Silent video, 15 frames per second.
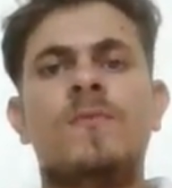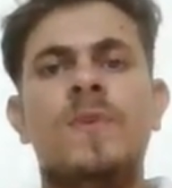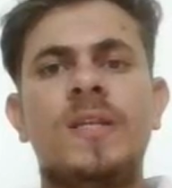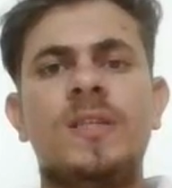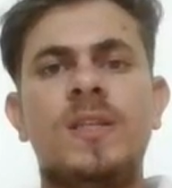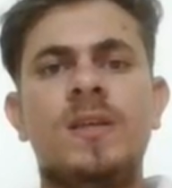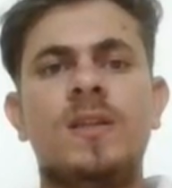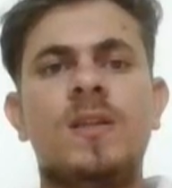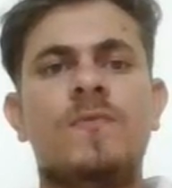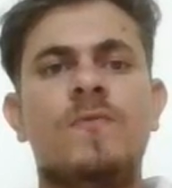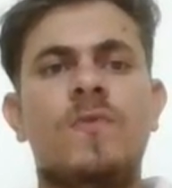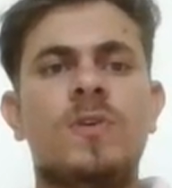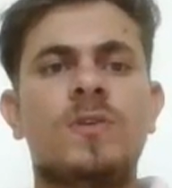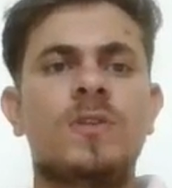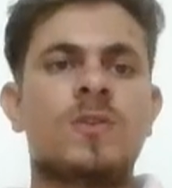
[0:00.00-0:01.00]
featuring the
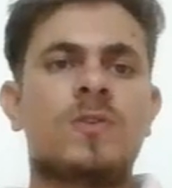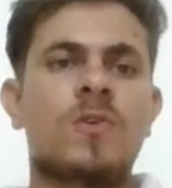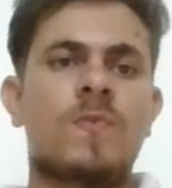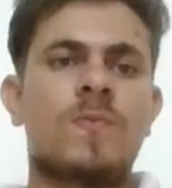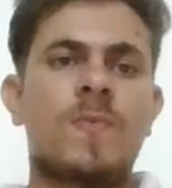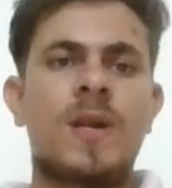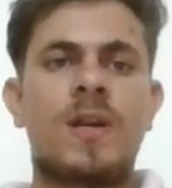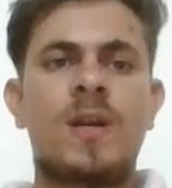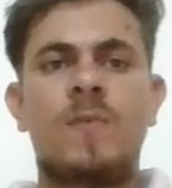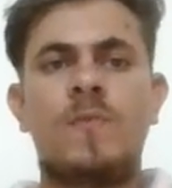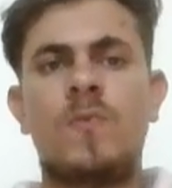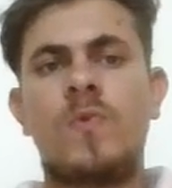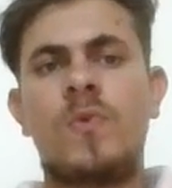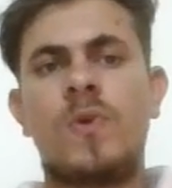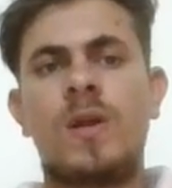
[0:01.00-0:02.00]
voices of Mandy
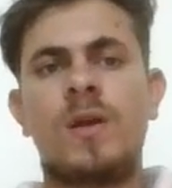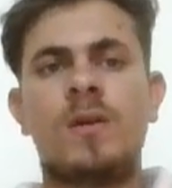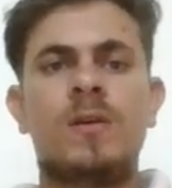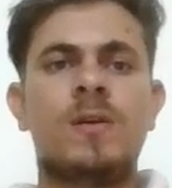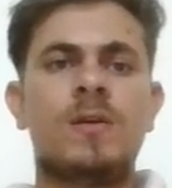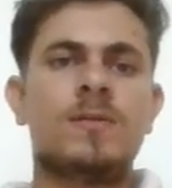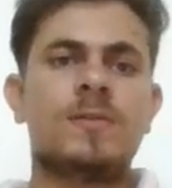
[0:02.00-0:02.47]
Murray,